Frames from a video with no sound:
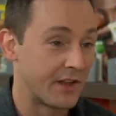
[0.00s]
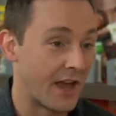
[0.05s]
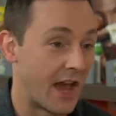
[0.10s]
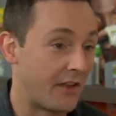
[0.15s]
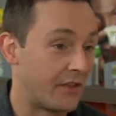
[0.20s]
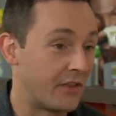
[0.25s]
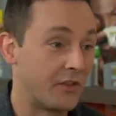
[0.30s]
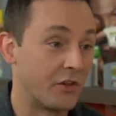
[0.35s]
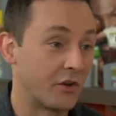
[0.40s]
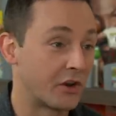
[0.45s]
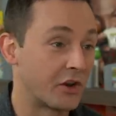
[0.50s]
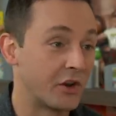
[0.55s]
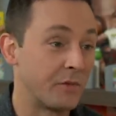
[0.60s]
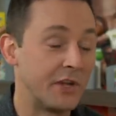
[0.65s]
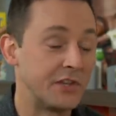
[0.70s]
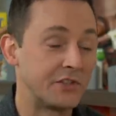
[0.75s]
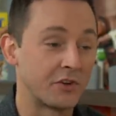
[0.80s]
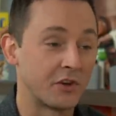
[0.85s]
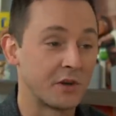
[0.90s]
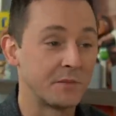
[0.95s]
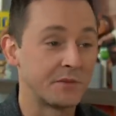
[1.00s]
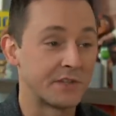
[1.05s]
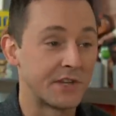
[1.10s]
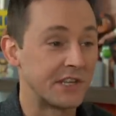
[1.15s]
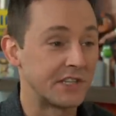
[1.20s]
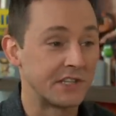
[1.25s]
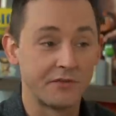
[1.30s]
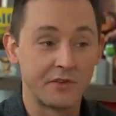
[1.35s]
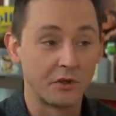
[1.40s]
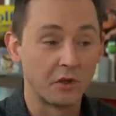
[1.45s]
that there could be
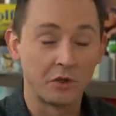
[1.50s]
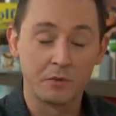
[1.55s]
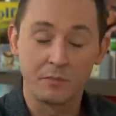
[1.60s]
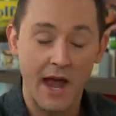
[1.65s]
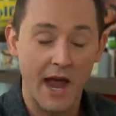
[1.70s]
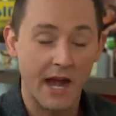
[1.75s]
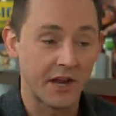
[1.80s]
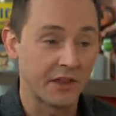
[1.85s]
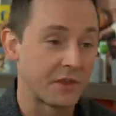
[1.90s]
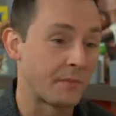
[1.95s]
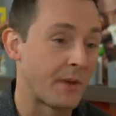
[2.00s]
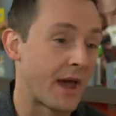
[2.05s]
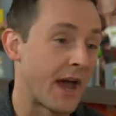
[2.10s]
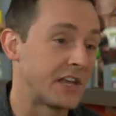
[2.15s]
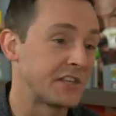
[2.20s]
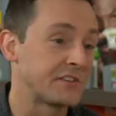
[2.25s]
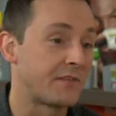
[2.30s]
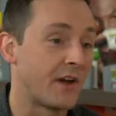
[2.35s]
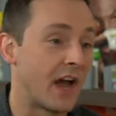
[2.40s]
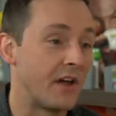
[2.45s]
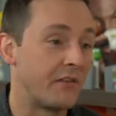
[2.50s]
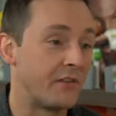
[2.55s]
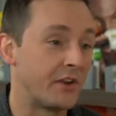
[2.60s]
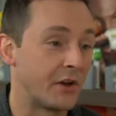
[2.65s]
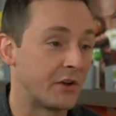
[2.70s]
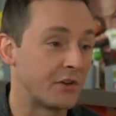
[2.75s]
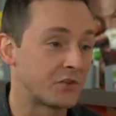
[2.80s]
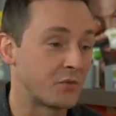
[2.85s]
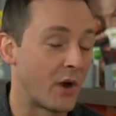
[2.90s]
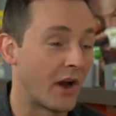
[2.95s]
circumstances if you look back at the past 5
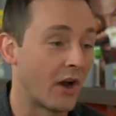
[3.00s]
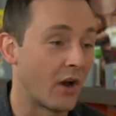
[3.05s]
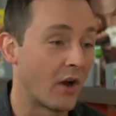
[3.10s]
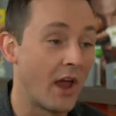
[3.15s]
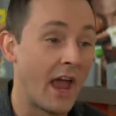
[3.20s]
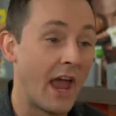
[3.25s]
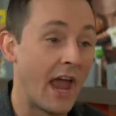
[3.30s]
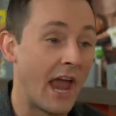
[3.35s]
years where,